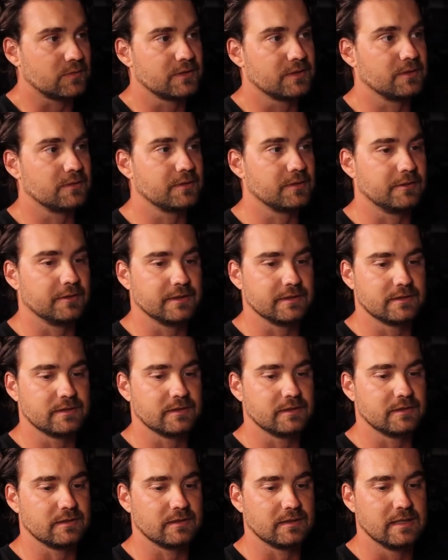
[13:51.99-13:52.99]
We're still going
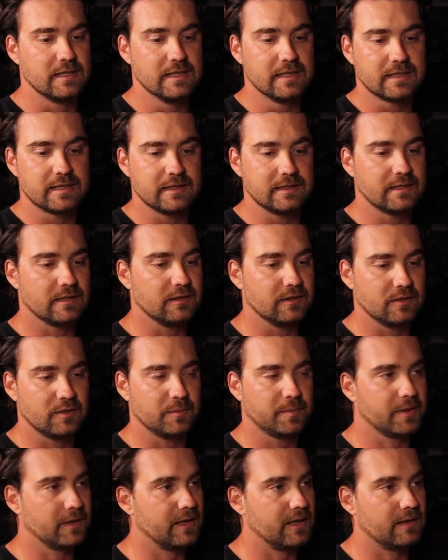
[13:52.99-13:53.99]
to continue
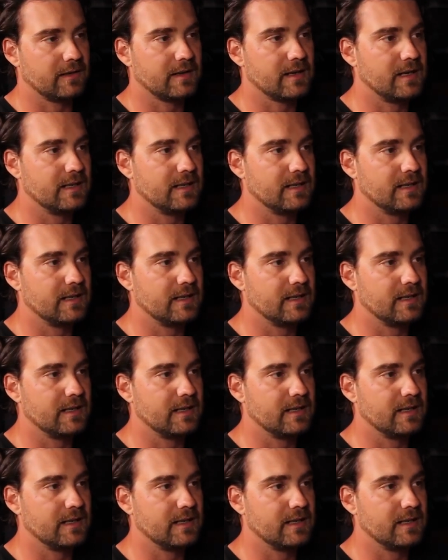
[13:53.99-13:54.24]
to put out